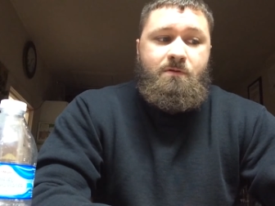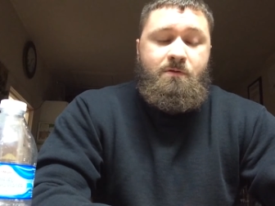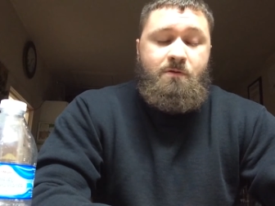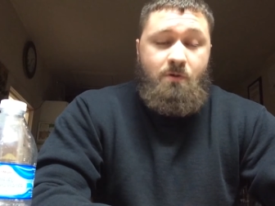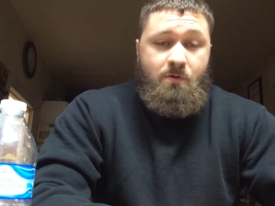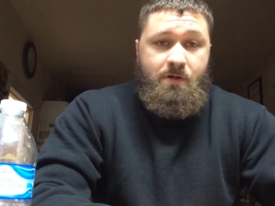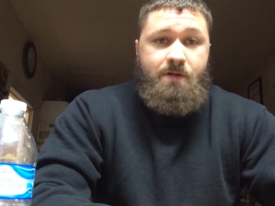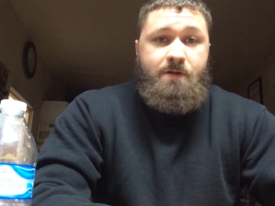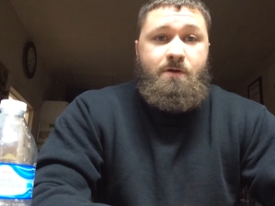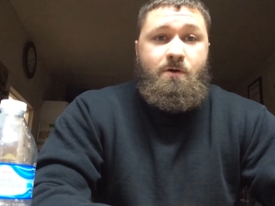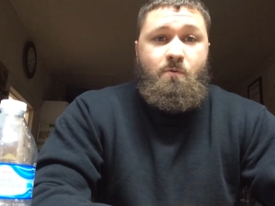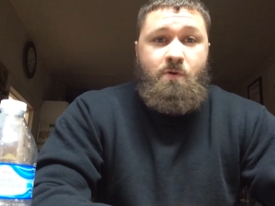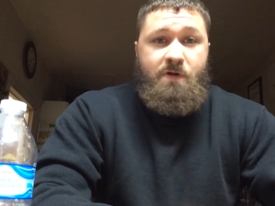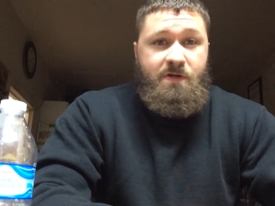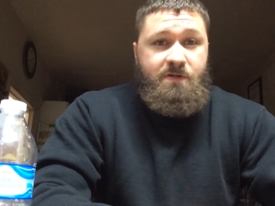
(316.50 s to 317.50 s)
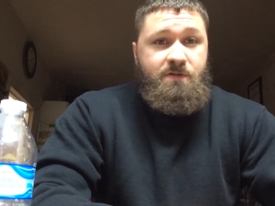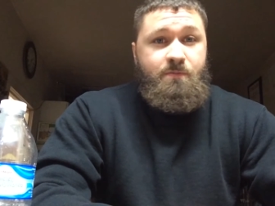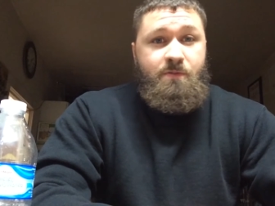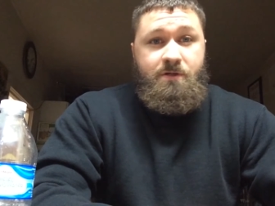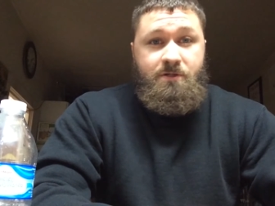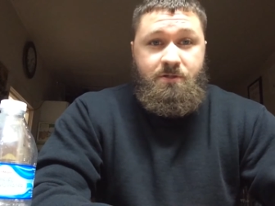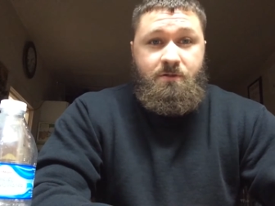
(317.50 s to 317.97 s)
go out of your way to
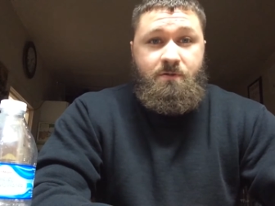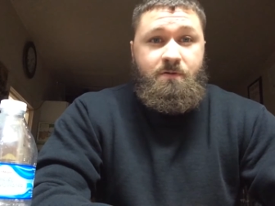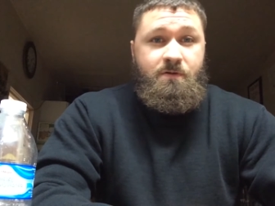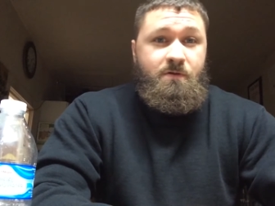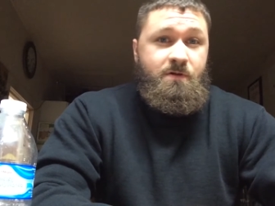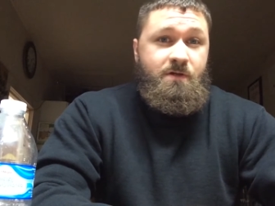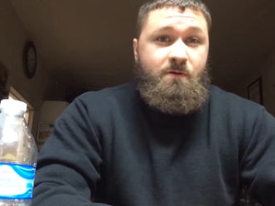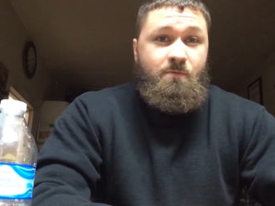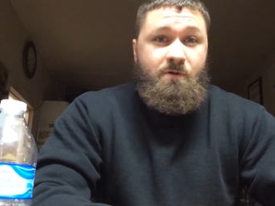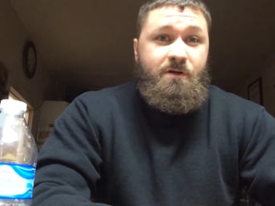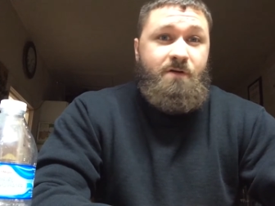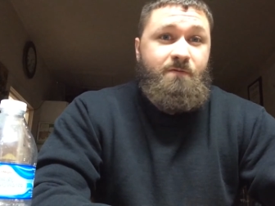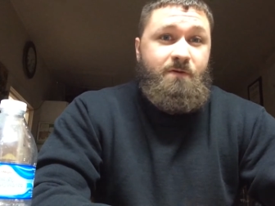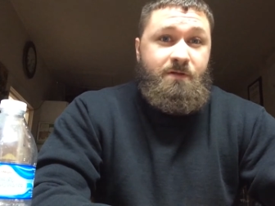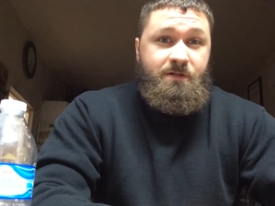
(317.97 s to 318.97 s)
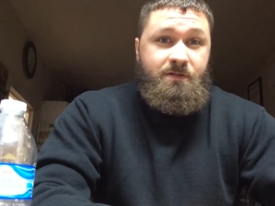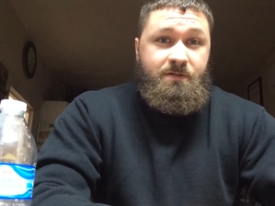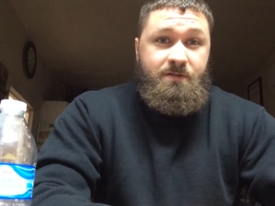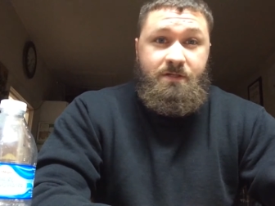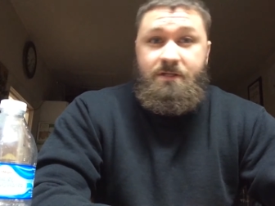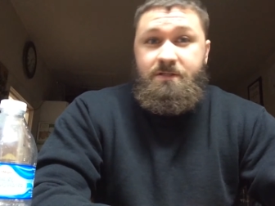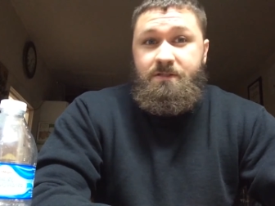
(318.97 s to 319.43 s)
make sure that you get whatever
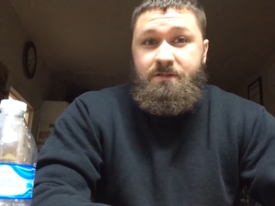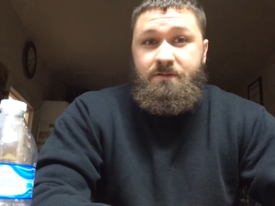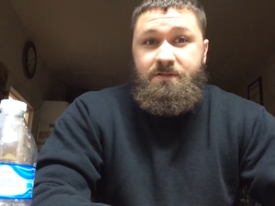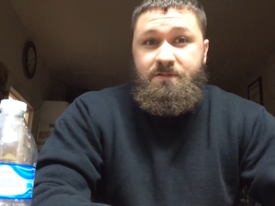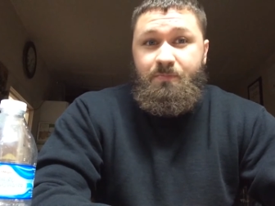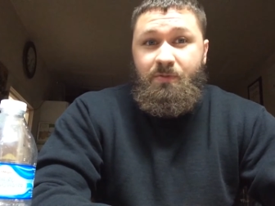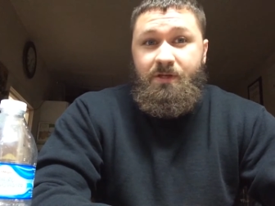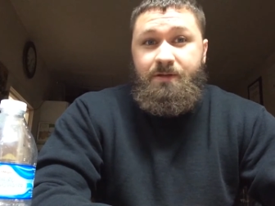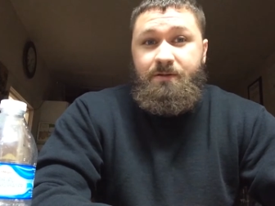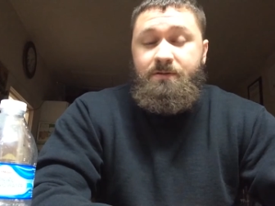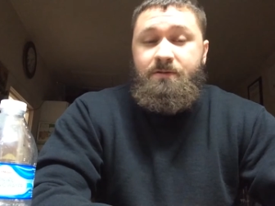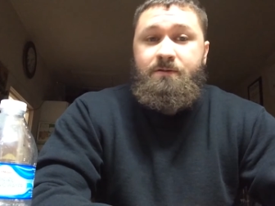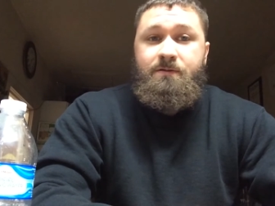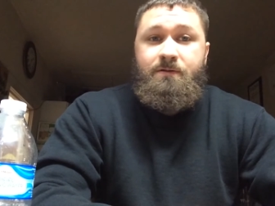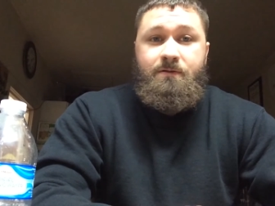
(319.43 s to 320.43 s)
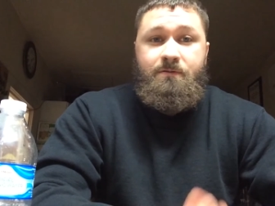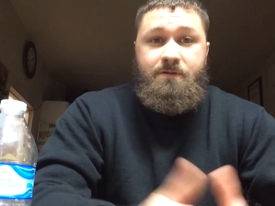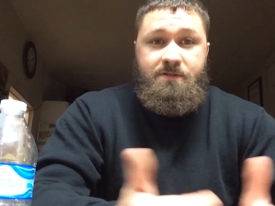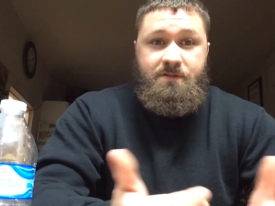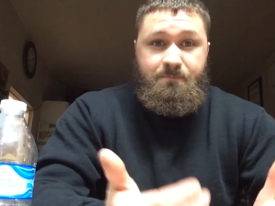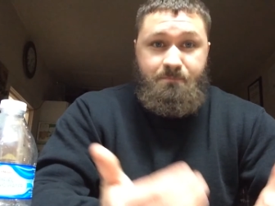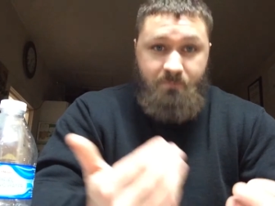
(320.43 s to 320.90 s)
nicotine is in this blend. At
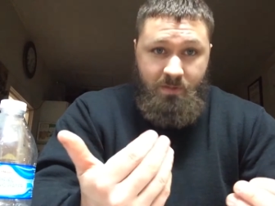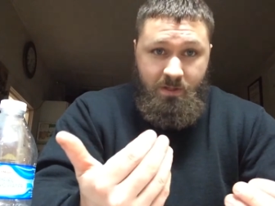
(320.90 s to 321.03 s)
least